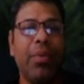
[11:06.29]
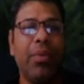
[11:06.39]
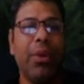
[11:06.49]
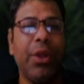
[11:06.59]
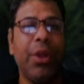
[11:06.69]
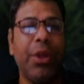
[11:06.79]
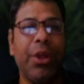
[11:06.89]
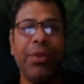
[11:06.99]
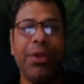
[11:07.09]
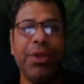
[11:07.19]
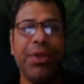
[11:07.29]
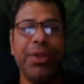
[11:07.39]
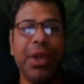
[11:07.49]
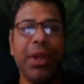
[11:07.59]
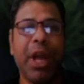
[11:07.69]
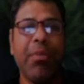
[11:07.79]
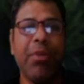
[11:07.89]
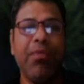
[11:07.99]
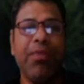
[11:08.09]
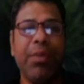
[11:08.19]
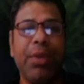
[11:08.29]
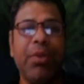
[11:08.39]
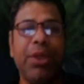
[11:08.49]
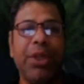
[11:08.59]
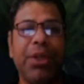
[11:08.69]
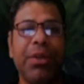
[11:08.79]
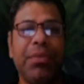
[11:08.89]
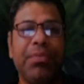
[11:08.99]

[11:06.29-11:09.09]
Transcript: this is the time of evaluation.